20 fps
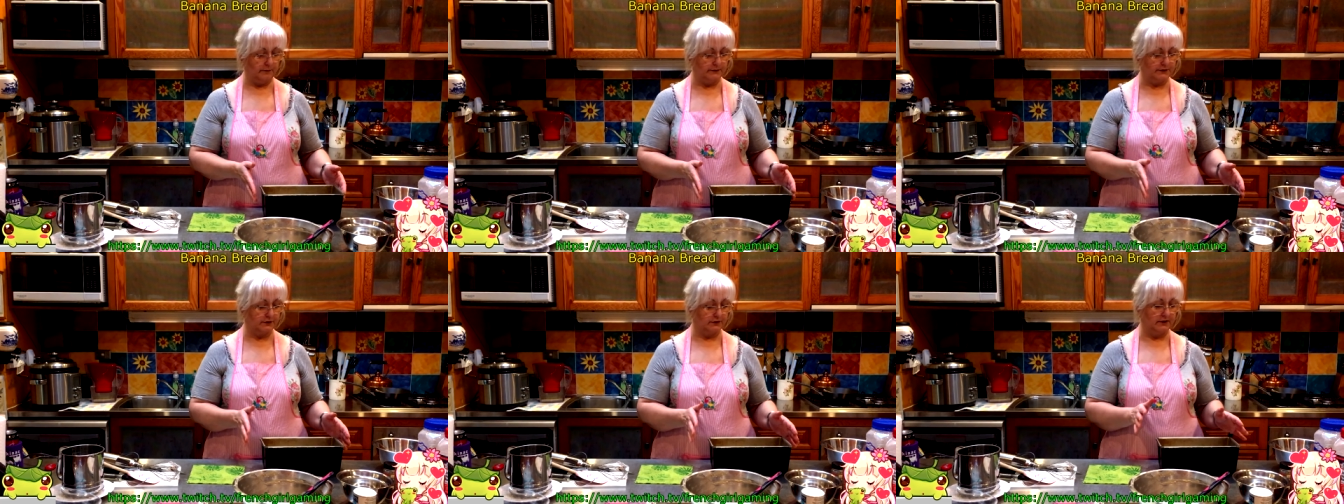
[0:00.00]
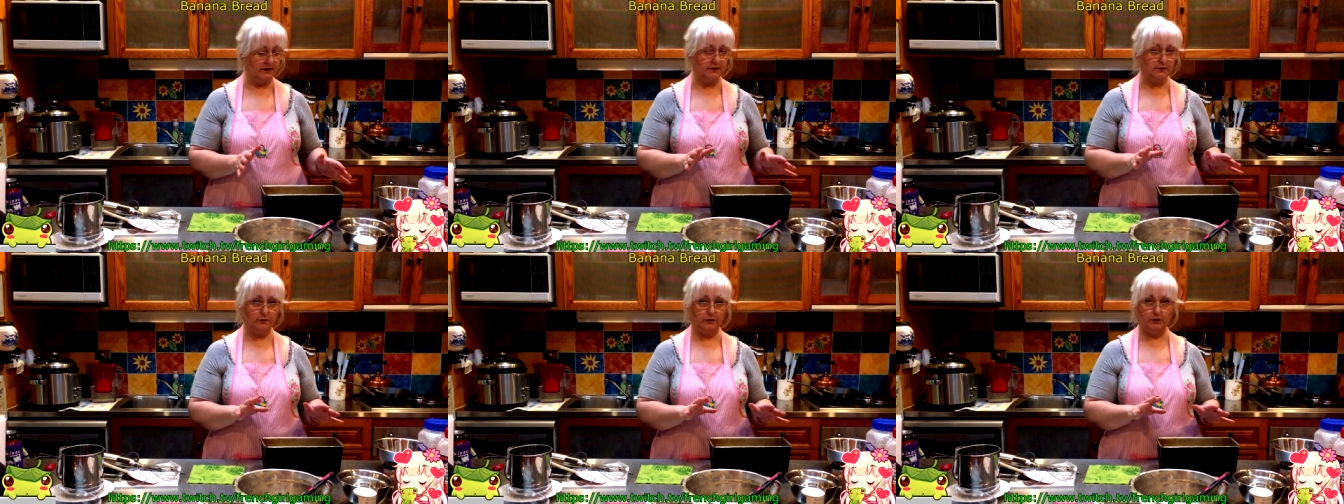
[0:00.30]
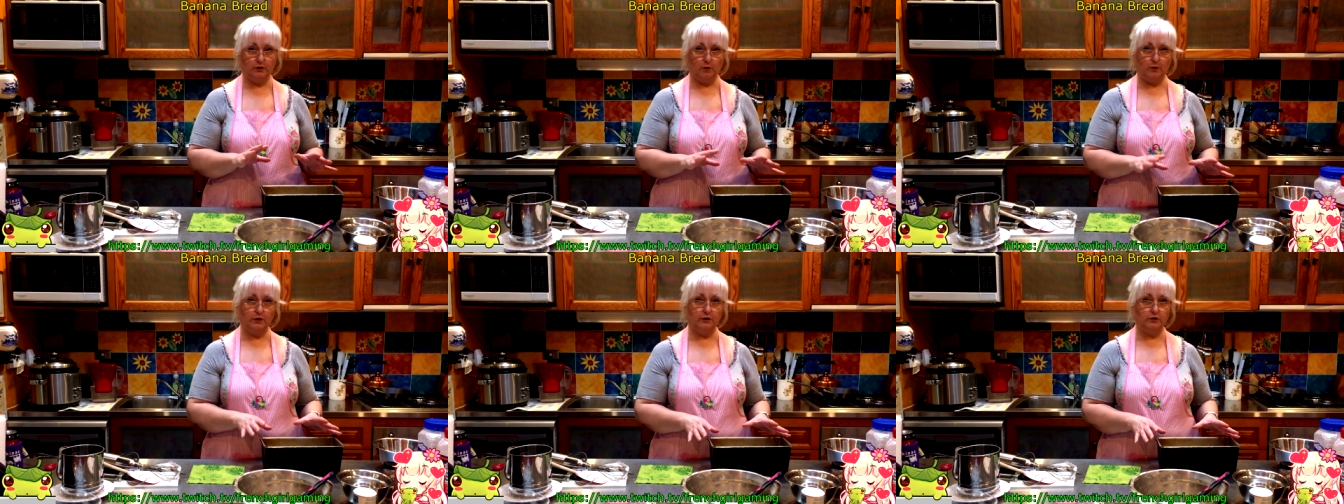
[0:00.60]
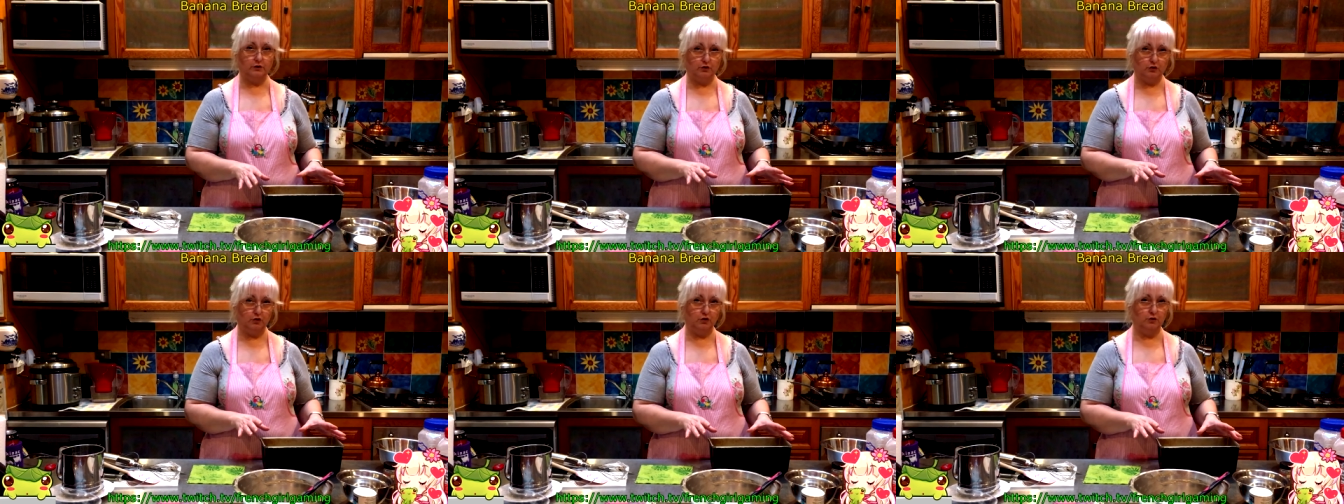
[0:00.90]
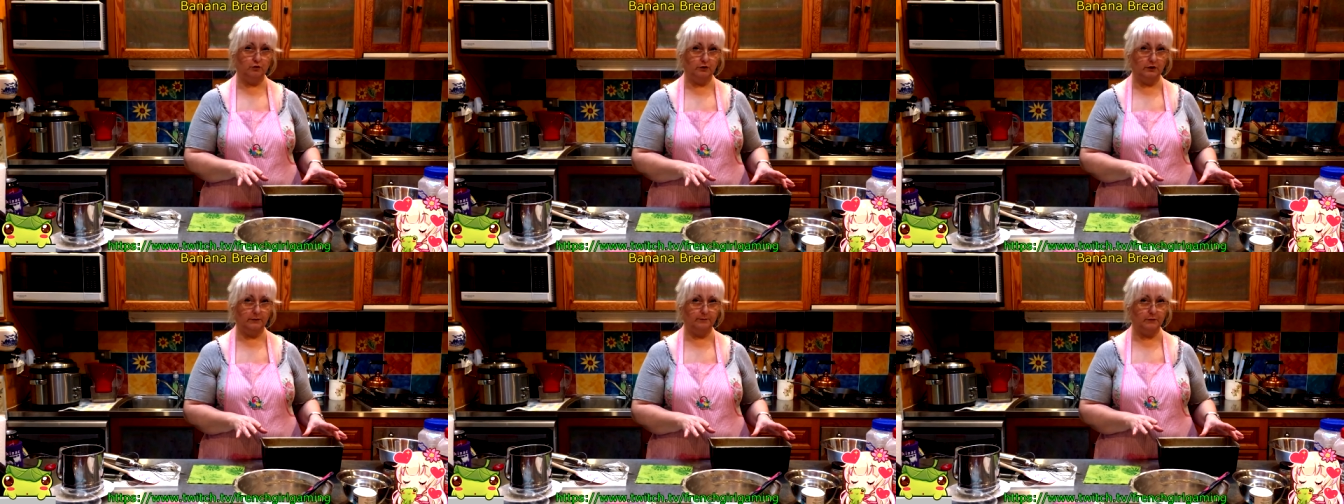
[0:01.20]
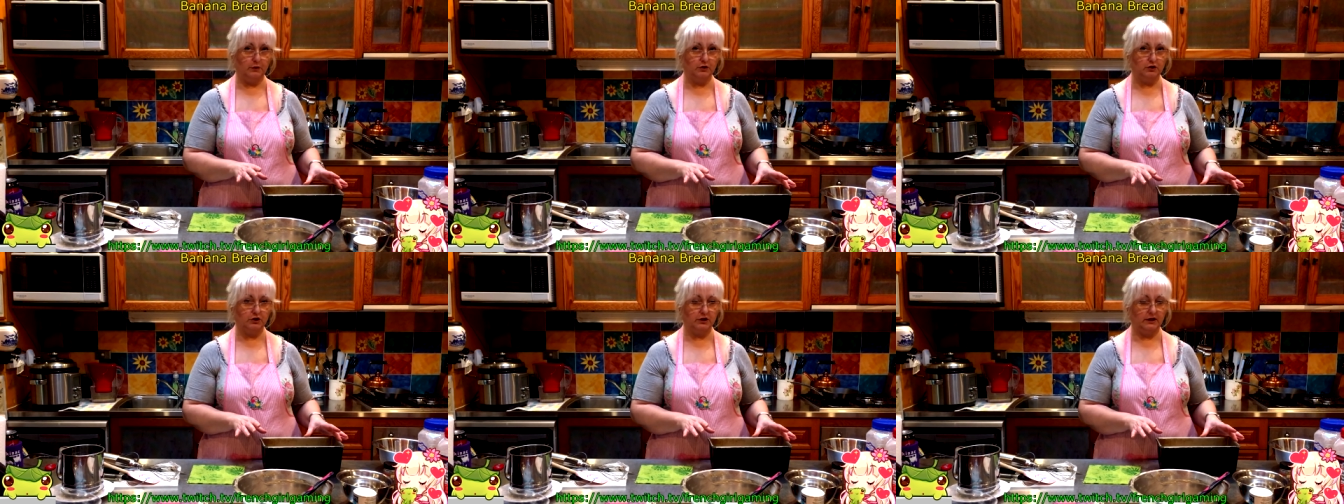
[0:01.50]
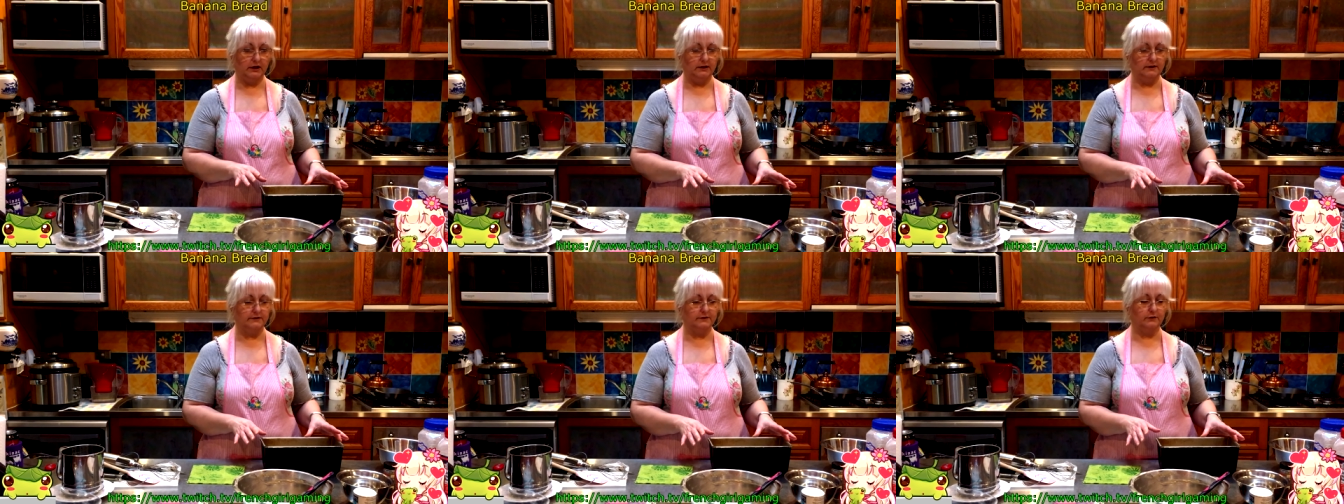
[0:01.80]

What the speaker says: So that's why you don't want too much heat.